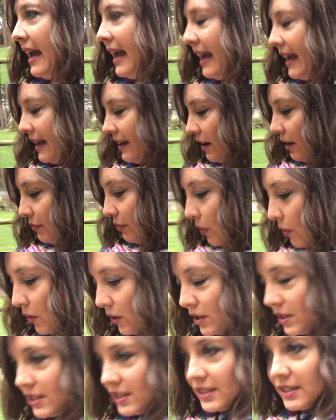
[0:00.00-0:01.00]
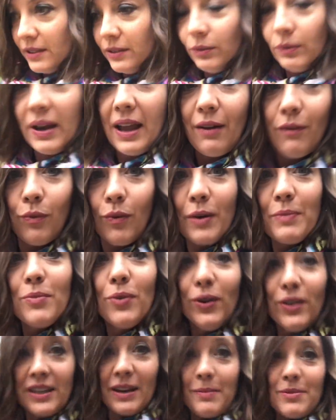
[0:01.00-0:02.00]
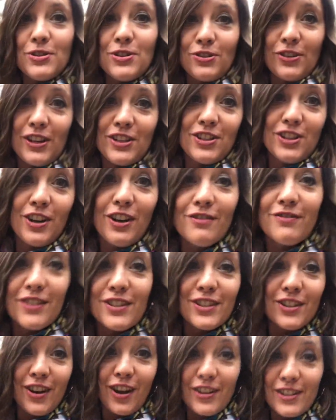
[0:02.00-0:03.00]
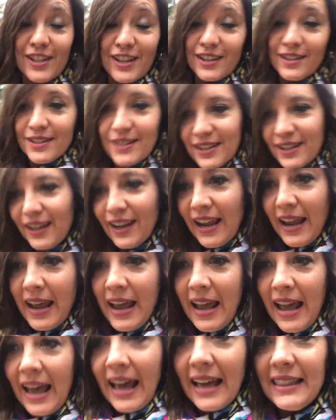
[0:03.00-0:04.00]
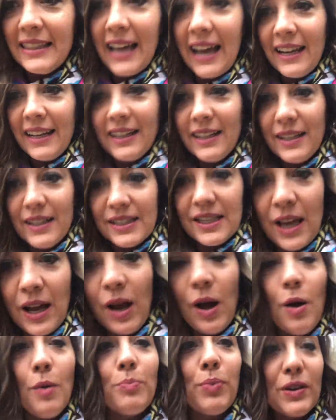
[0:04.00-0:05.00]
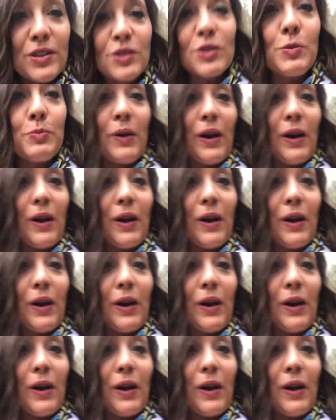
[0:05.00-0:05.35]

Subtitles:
And of course, we have one more demonstration of this nonsense, and that is Brussels